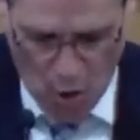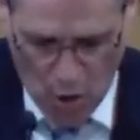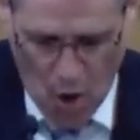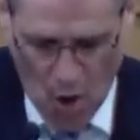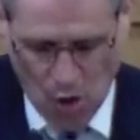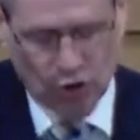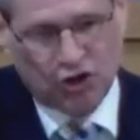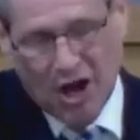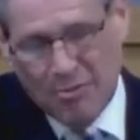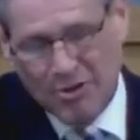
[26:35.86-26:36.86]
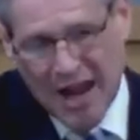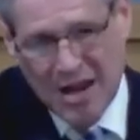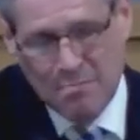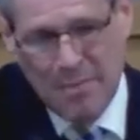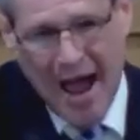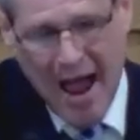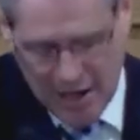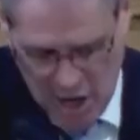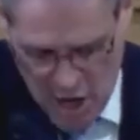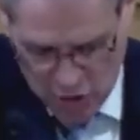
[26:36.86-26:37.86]
whole. Some date back
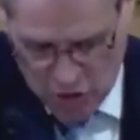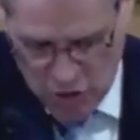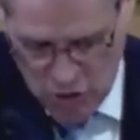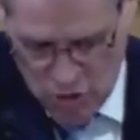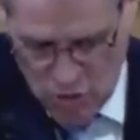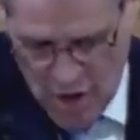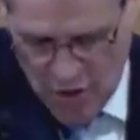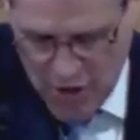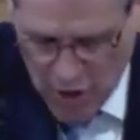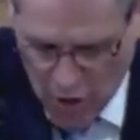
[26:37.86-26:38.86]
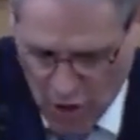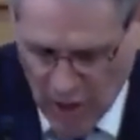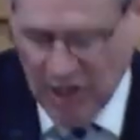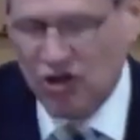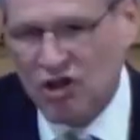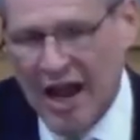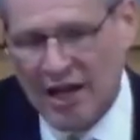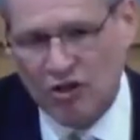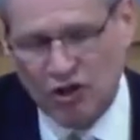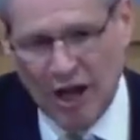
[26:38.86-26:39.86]
to the early second
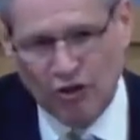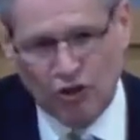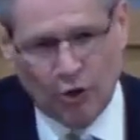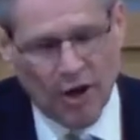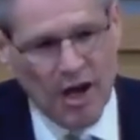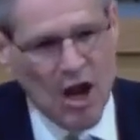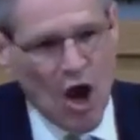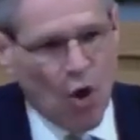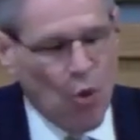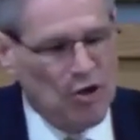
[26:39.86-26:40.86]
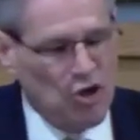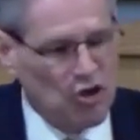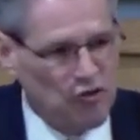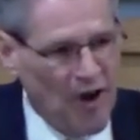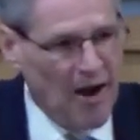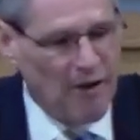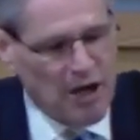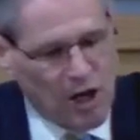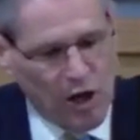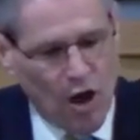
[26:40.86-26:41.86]
century, which is very
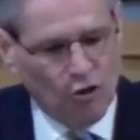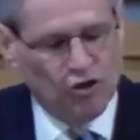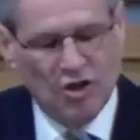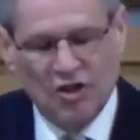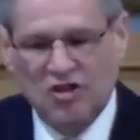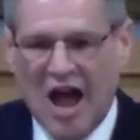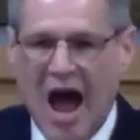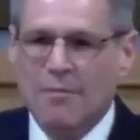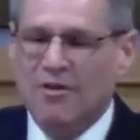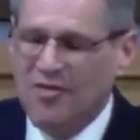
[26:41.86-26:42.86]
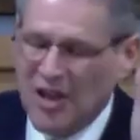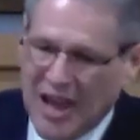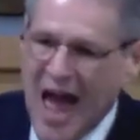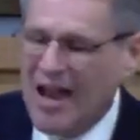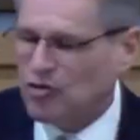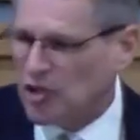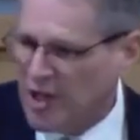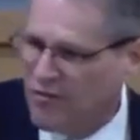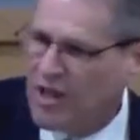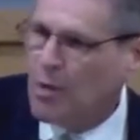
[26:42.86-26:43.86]
close to the time of the last
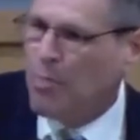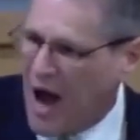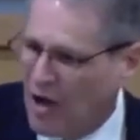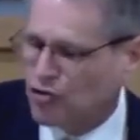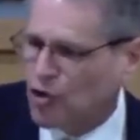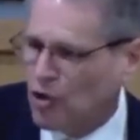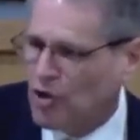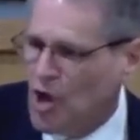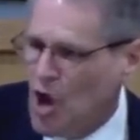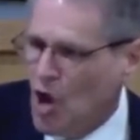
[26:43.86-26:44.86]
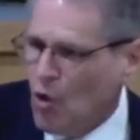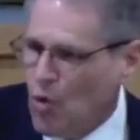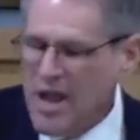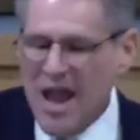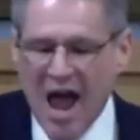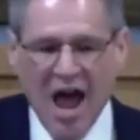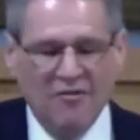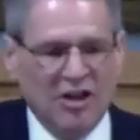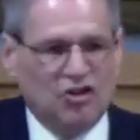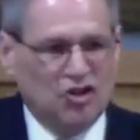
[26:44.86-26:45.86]
living apostle. We have
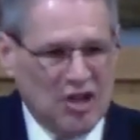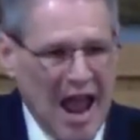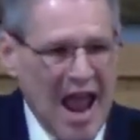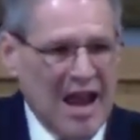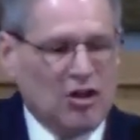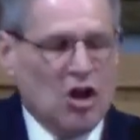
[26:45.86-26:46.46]
extant